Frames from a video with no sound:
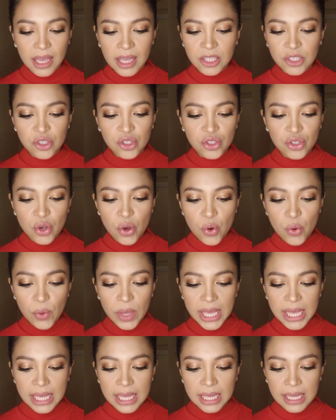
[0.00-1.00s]
it's
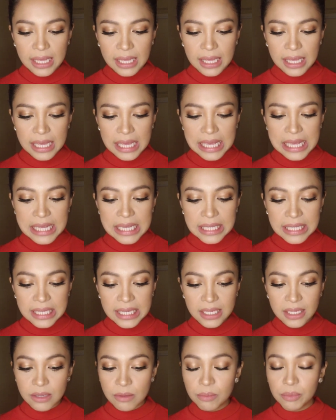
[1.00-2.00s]
so
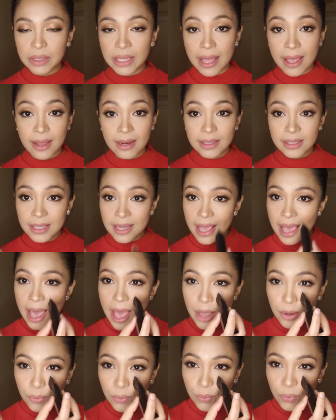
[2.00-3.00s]
easy to blend,
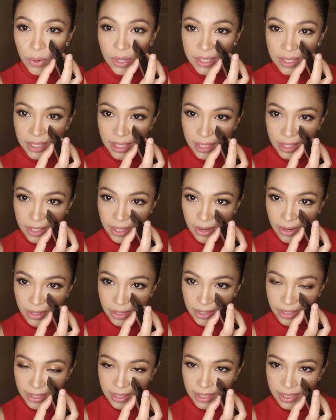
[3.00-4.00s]
and once it's on
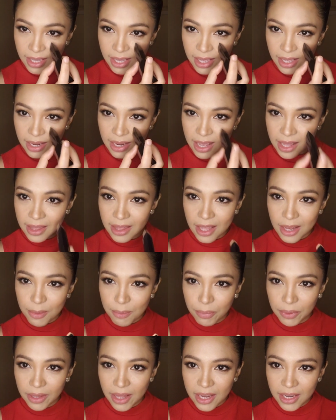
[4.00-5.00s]
your skin and then
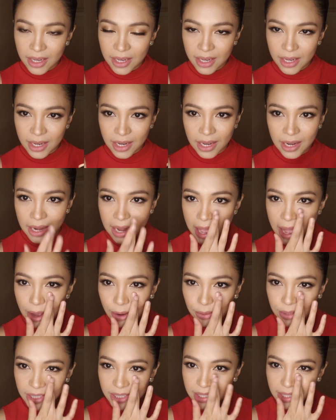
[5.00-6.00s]
blended it
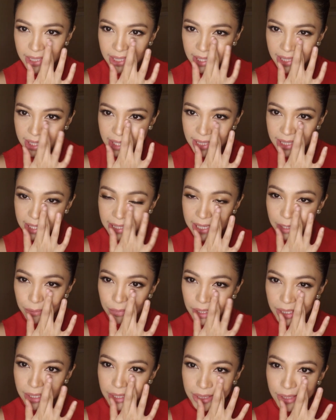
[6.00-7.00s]
out, it's just
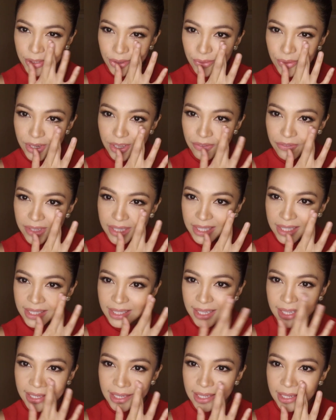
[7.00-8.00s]
seamless. You don't even
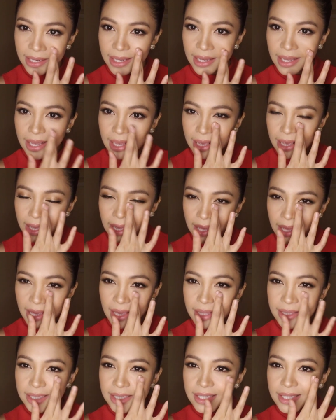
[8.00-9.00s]
see it.
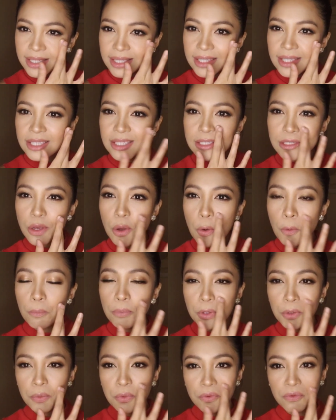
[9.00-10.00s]
It's just so
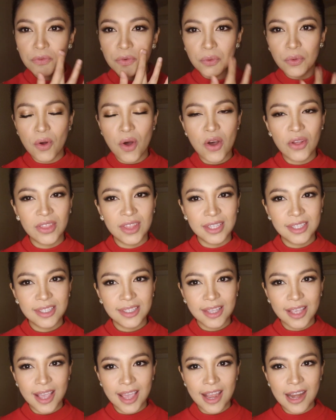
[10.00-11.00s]
beautiful on the
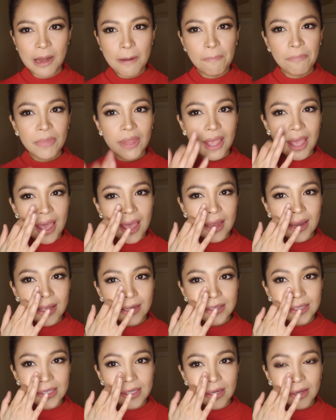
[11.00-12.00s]
skin, and
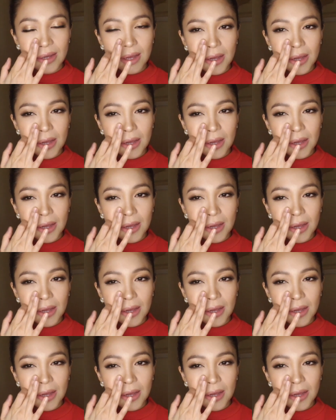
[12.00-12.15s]
it